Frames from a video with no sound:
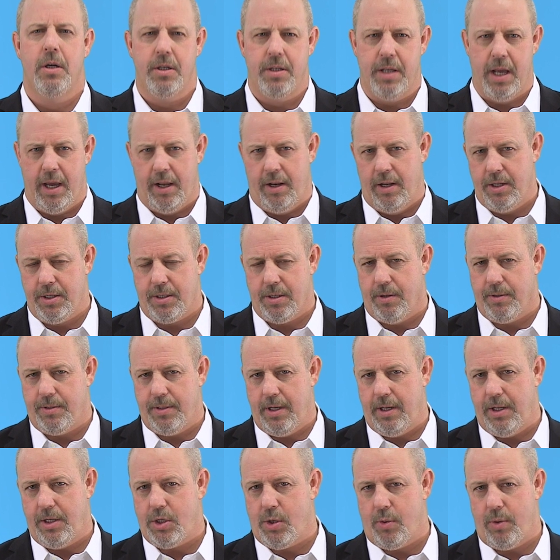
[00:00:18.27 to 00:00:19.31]
To add insult
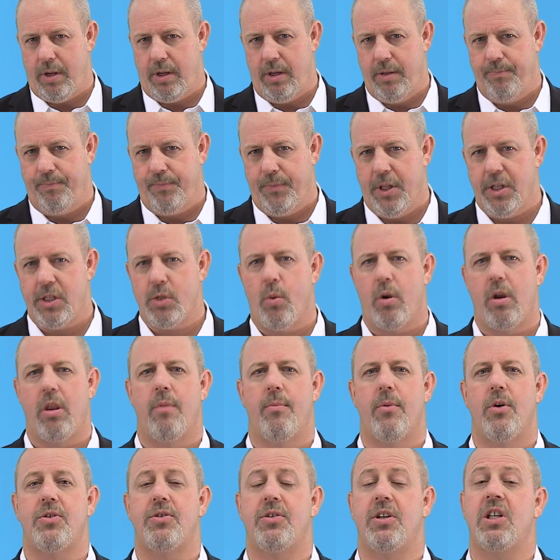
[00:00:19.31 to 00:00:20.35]
to injury, it's one of the
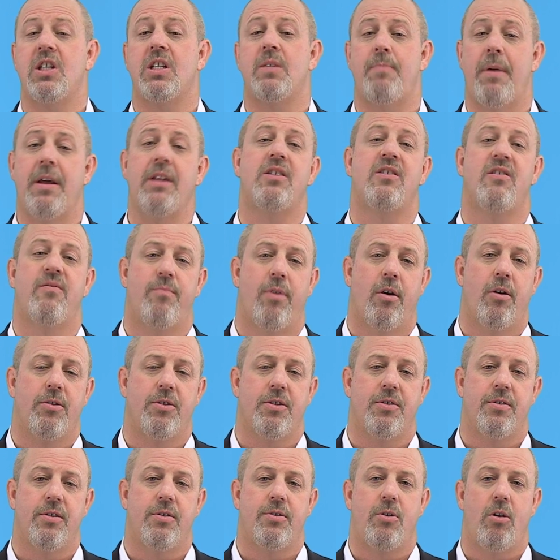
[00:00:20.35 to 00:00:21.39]
most expensive
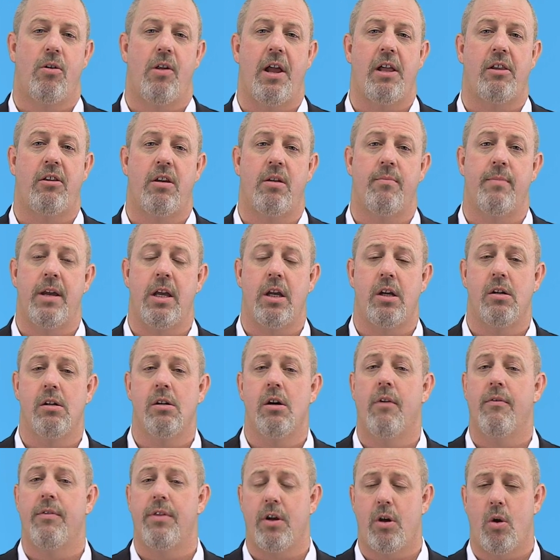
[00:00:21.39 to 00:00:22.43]
purchases you're likely to make
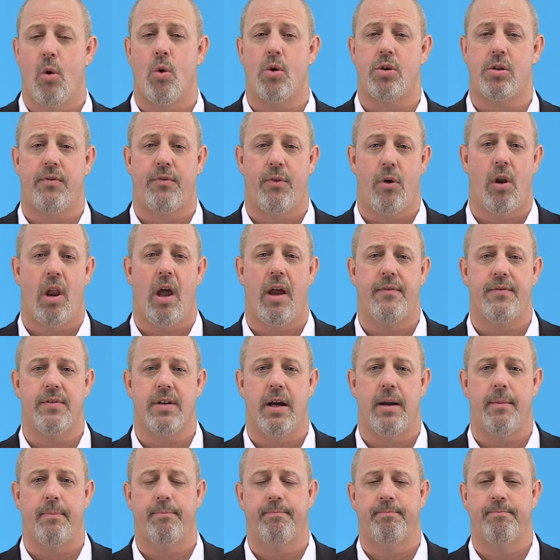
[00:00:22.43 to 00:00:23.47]
over the course of your
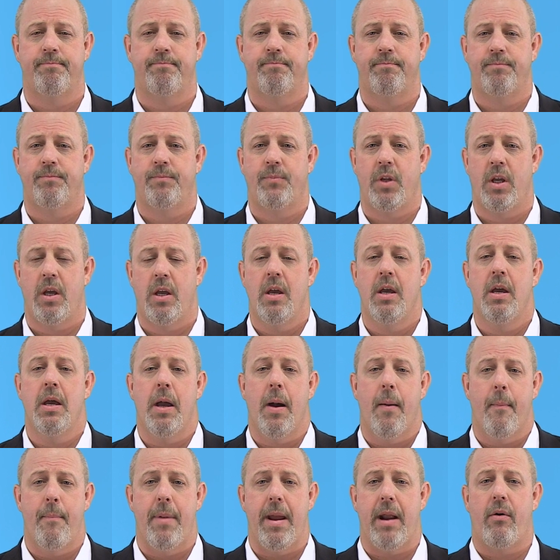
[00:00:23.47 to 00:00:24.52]
lifetime.
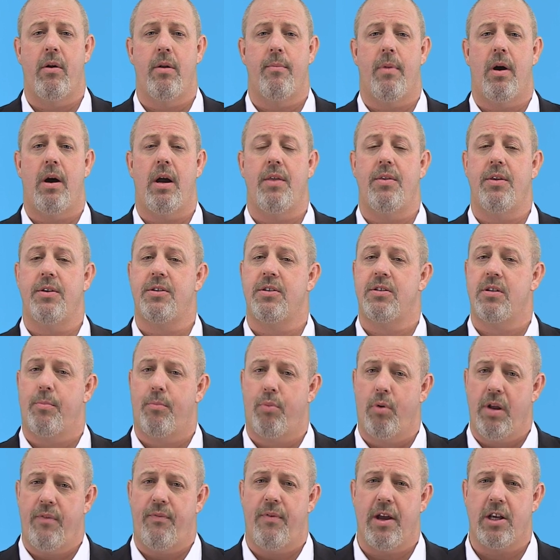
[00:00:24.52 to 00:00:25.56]
Bear in mind this is a
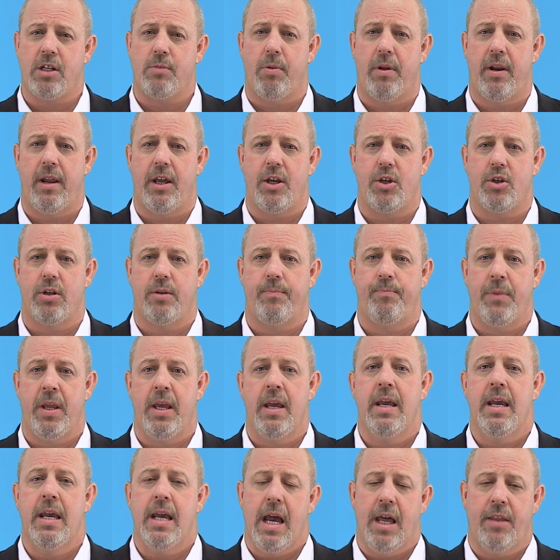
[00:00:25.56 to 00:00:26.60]
brief explanation,
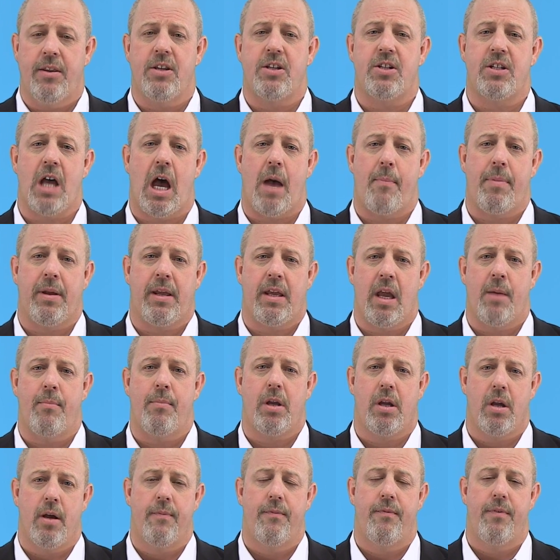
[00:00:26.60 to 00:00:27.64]
and this topic can
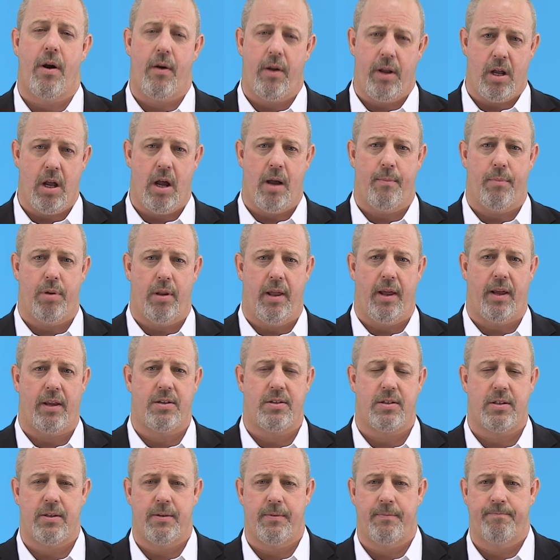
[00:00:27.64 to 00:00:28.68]
become very
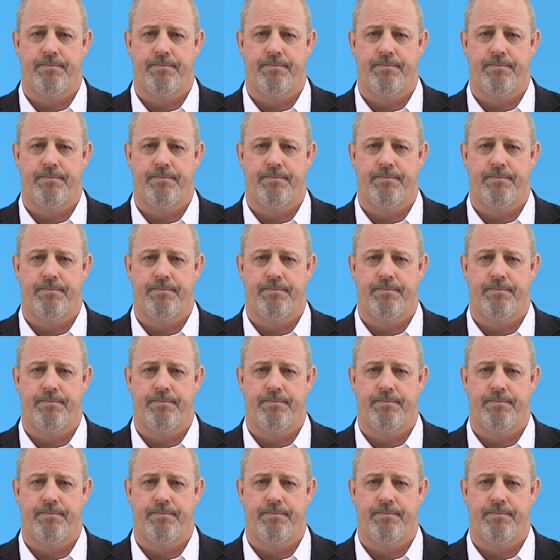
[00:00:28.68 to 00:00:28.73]
complex.